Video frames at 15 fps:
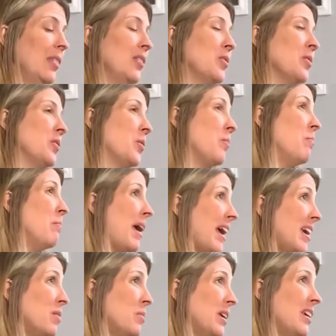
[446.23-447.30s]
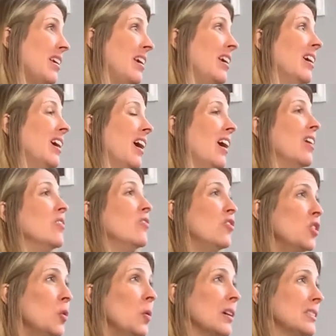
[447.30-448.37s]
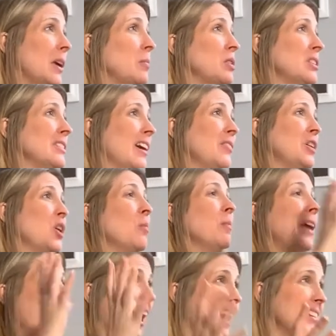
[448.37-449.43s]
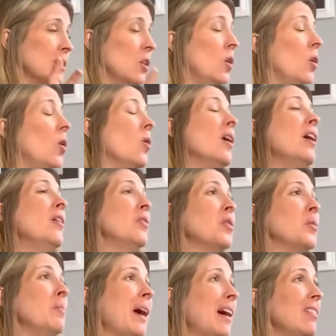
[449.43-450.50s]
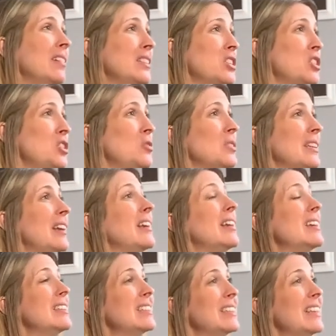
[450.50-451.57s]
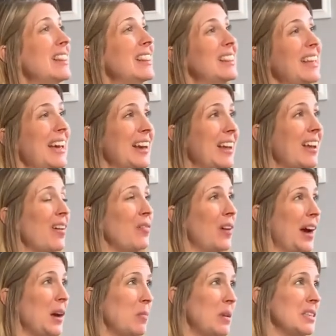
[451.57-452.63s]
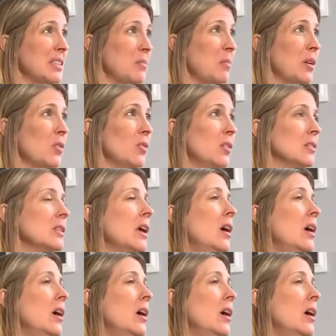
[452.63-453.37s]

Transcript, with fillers: there, there may be a few exceptions out there, but as a whole, they're balanced using synthetic vitamins and minerals,